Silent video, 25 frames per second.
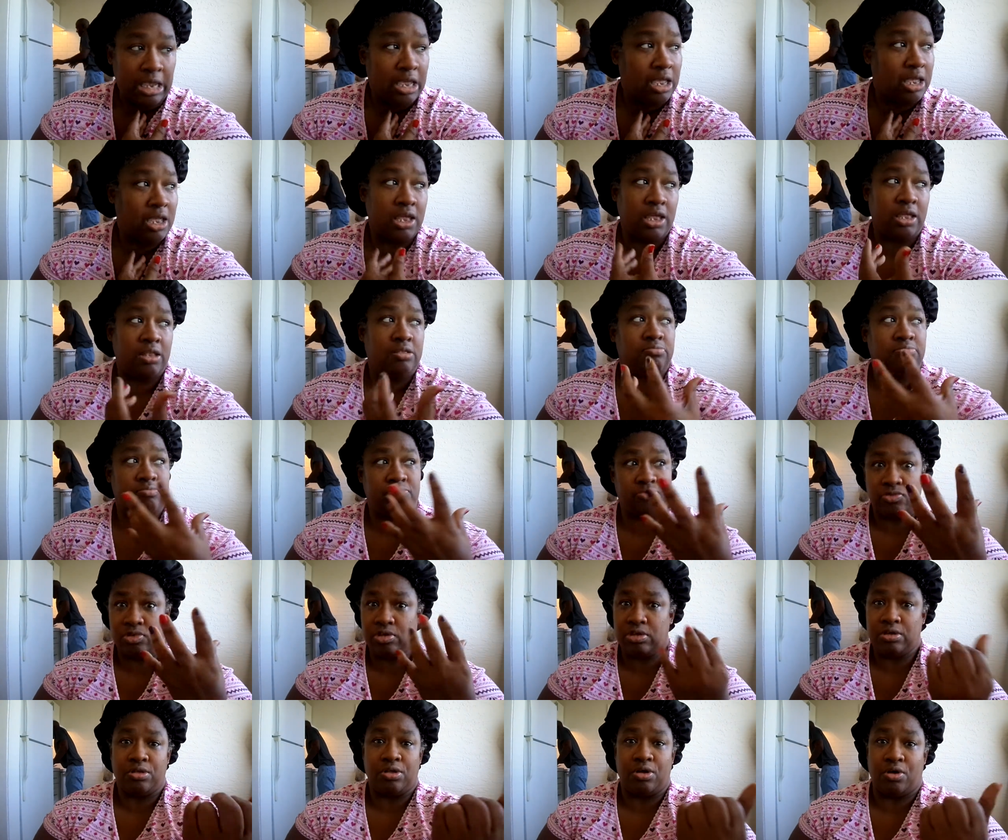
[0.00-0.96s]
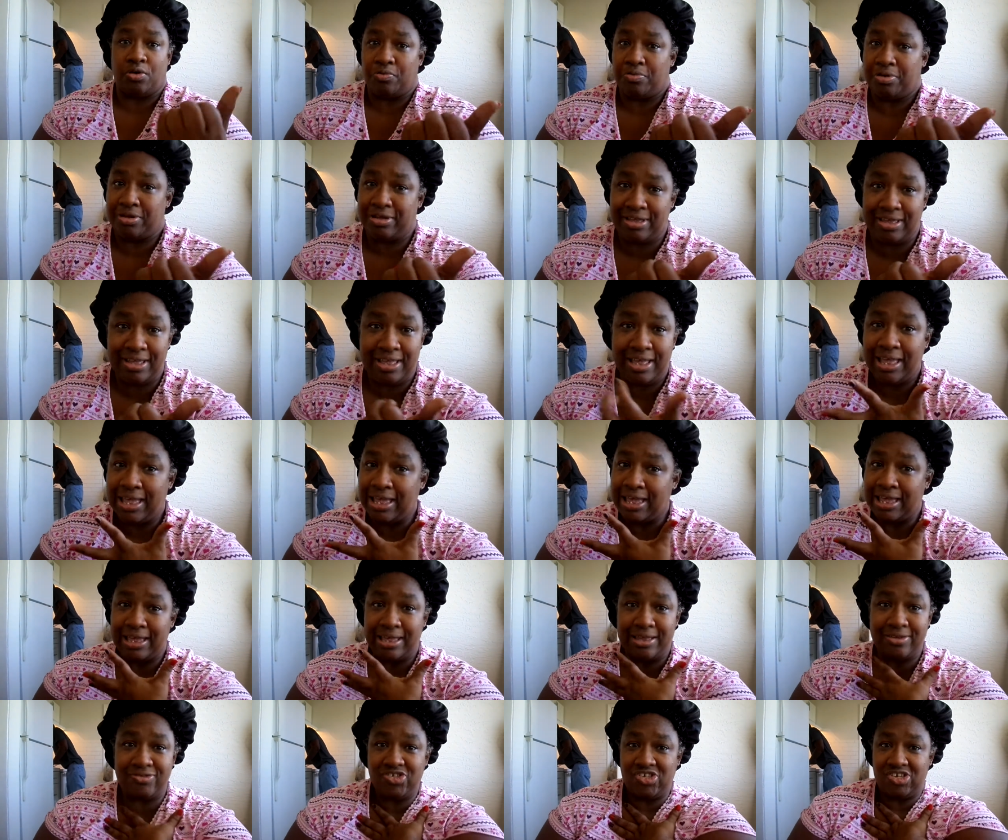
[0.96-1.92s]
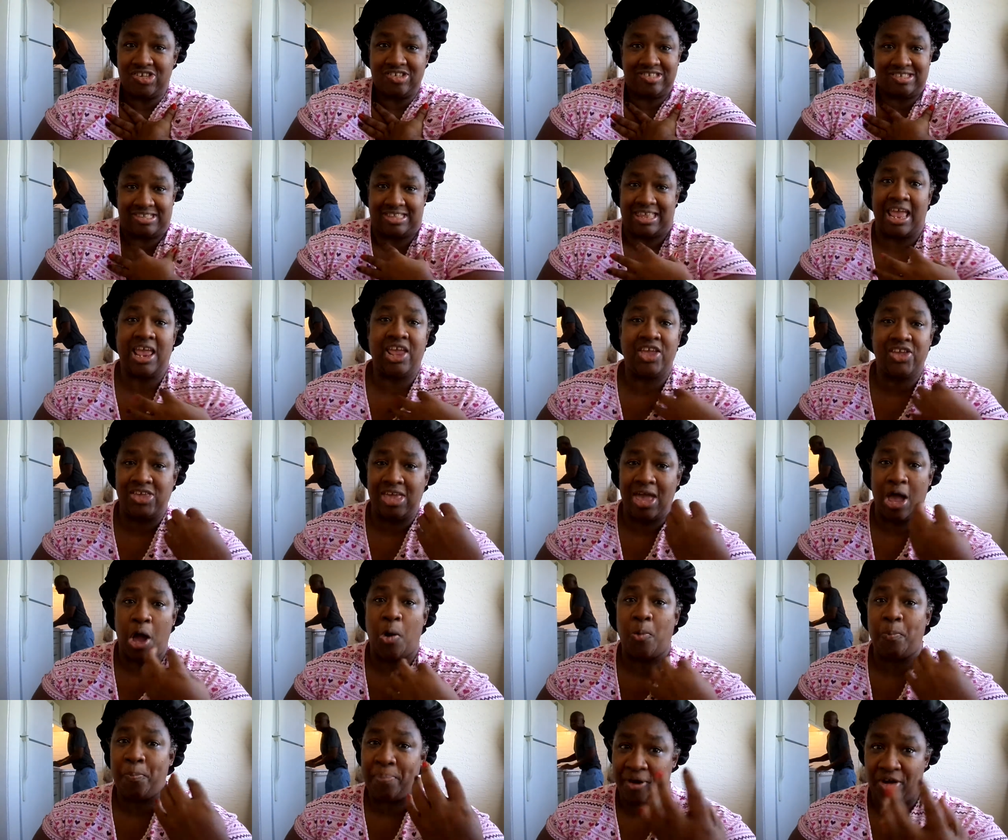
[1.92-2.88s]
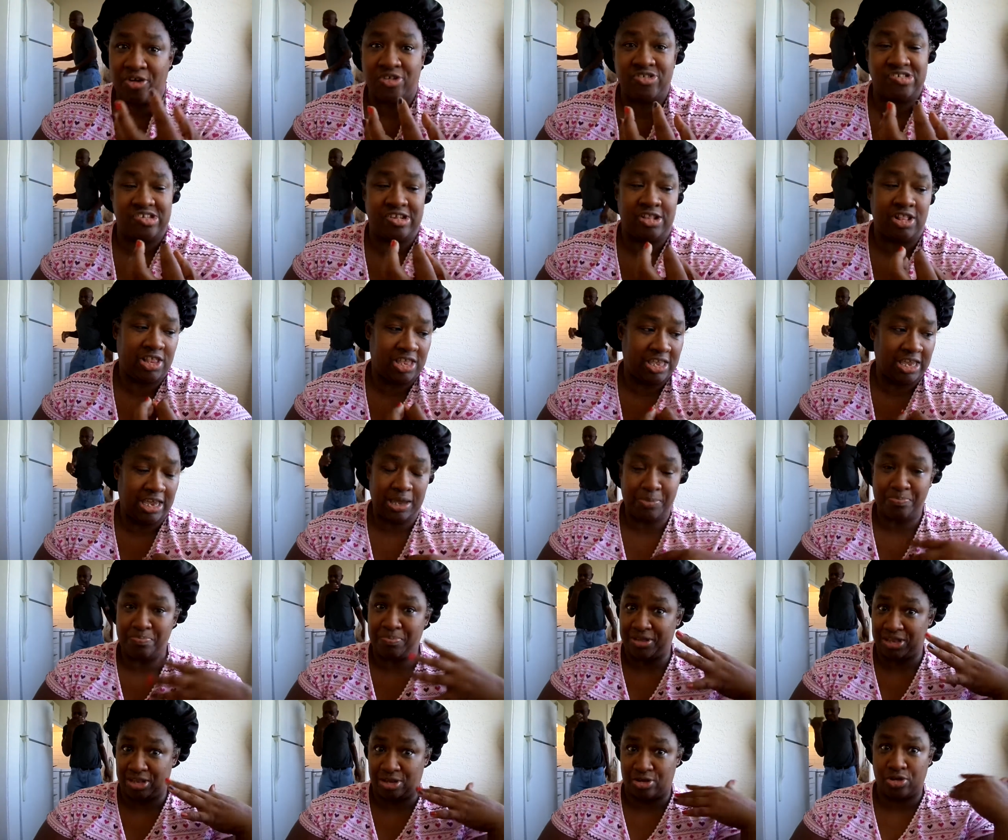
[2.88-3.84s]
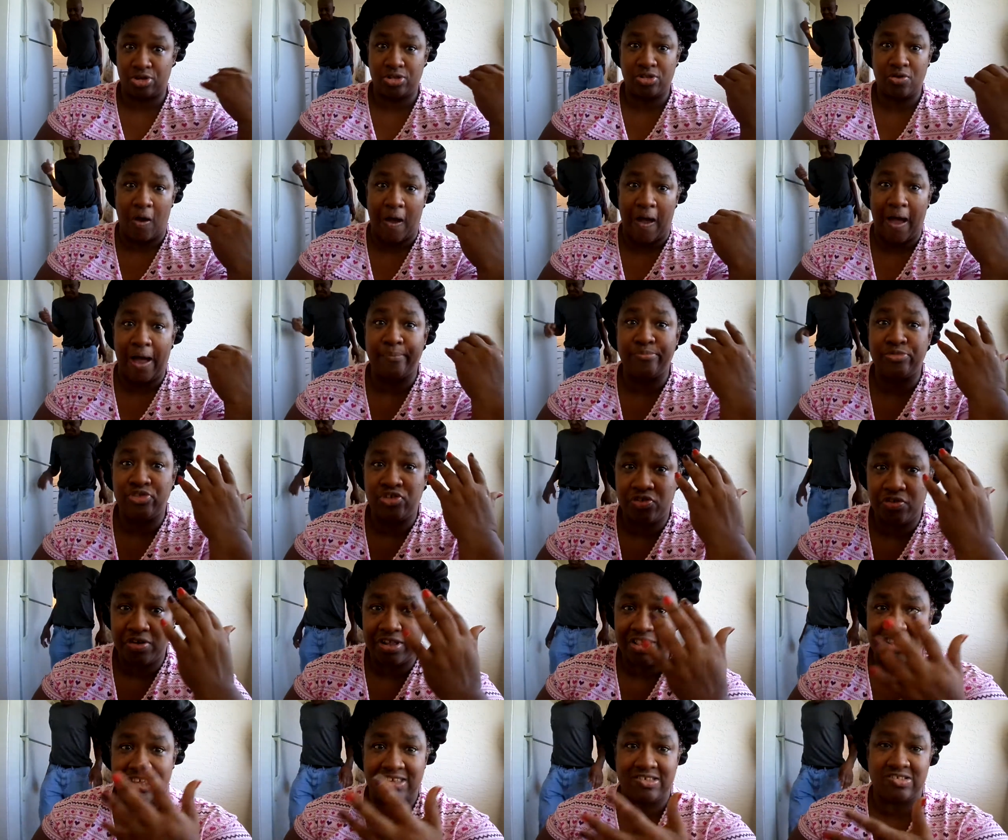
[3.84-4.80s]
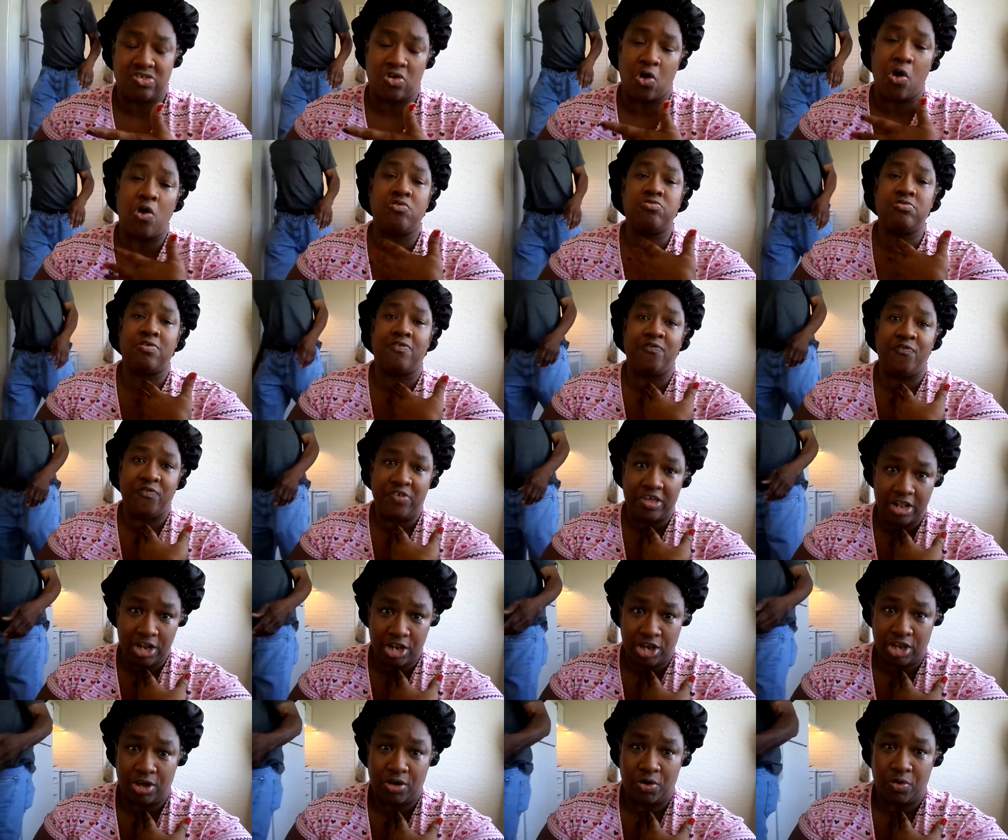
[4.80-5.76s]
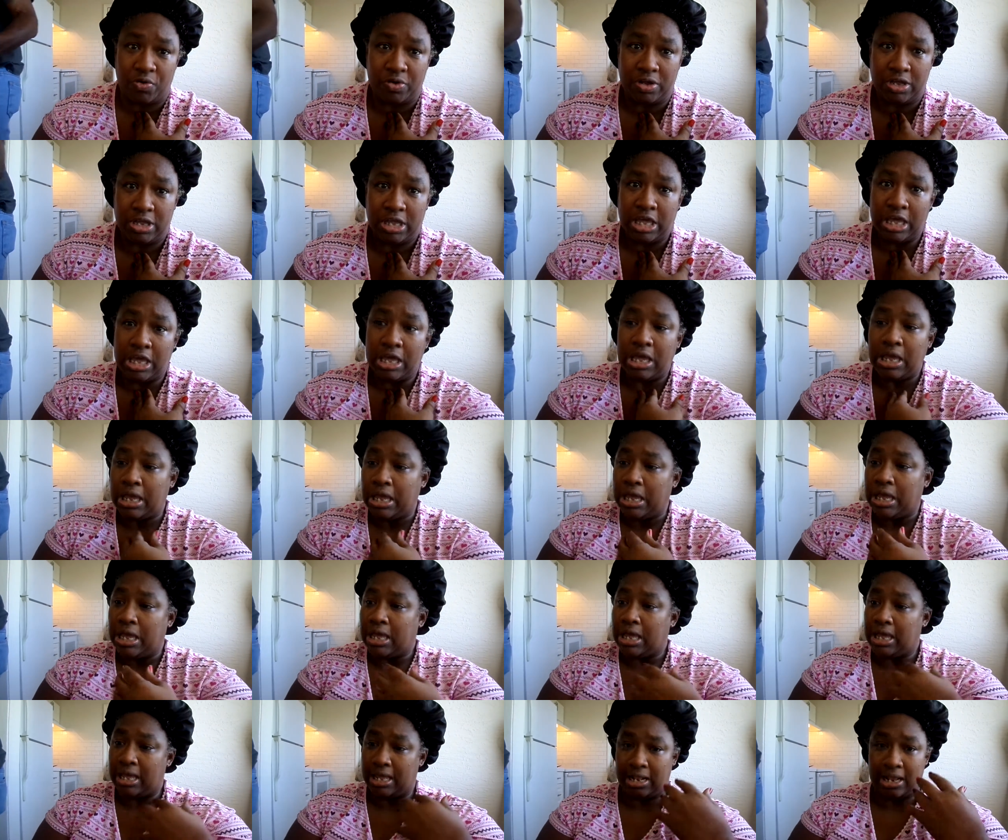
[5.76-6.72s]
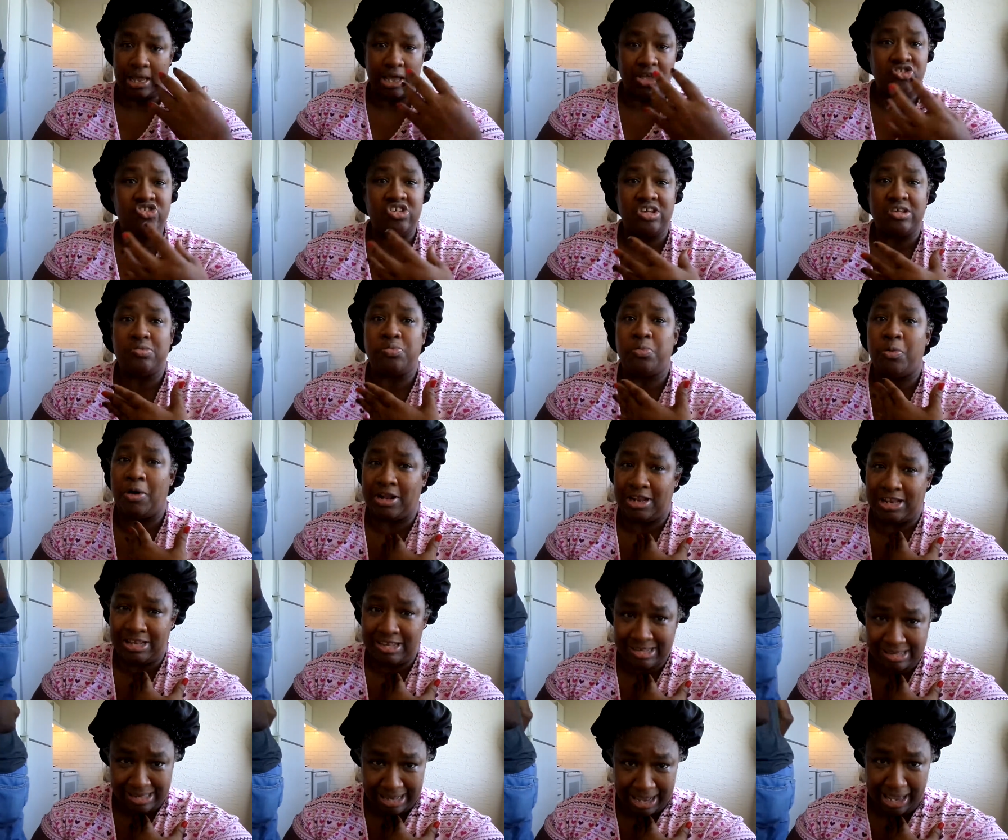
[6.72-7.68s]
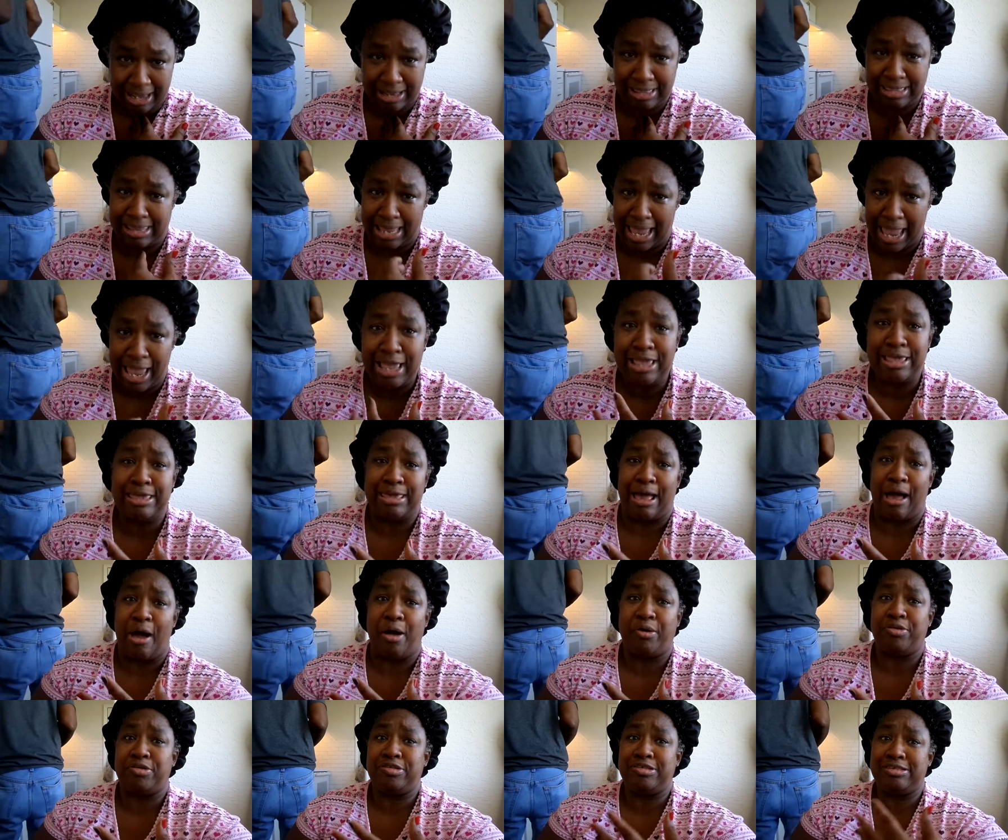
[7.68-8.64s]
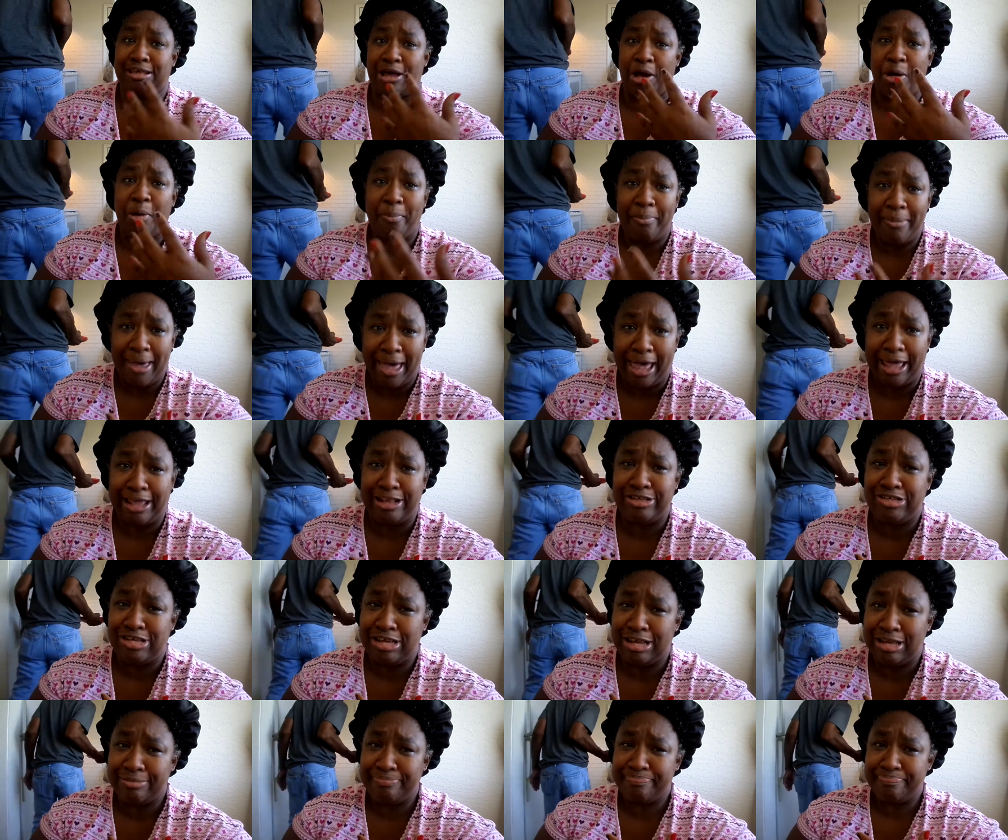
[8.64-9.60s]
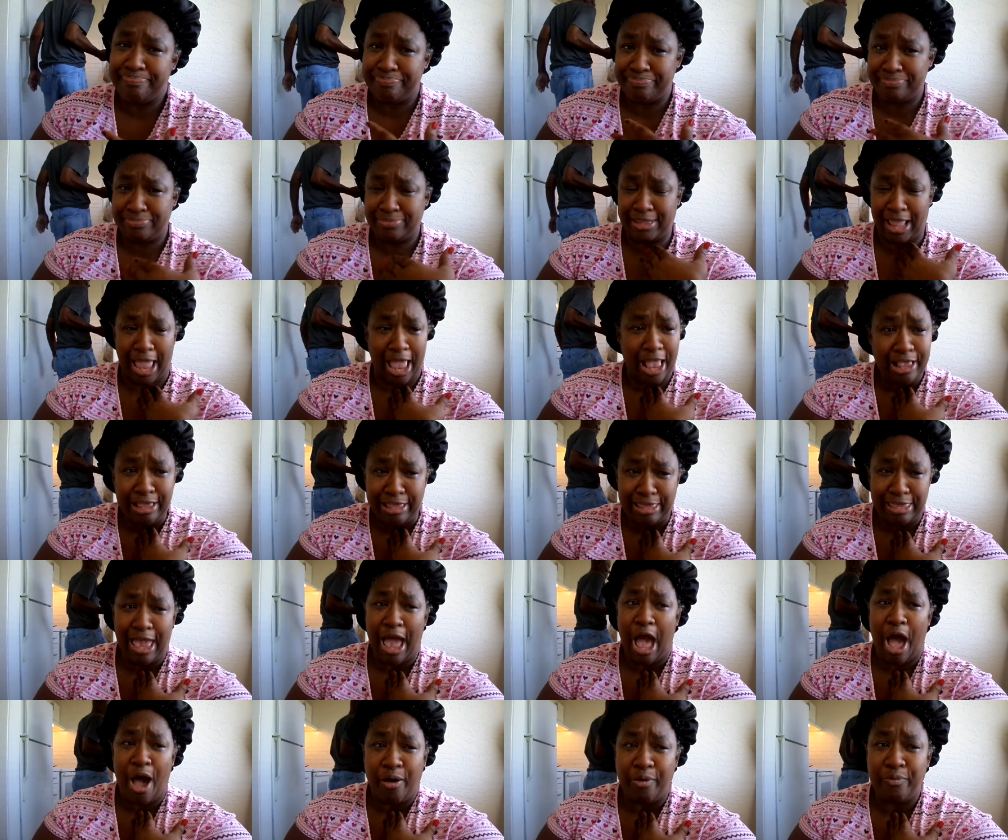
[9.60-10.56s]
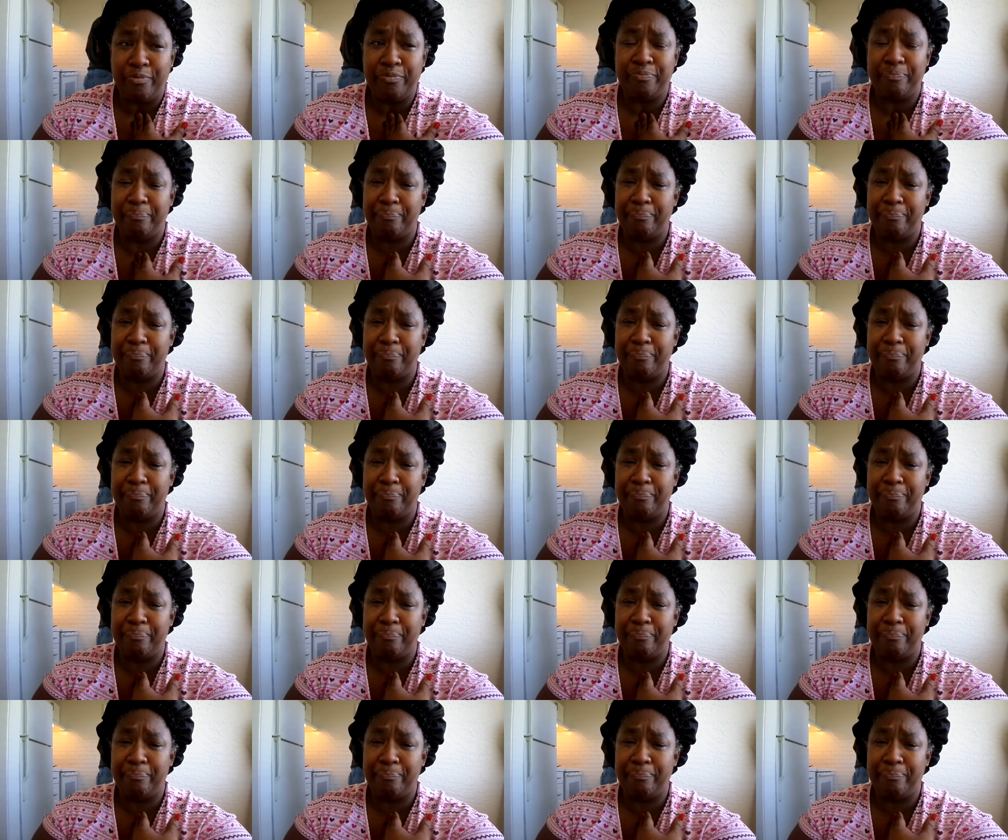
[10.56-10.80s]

And, you know, and just thank y'all personally. But, you know, I'm doing this on a video. And I just want to say thank y'all so much. Thank y'all.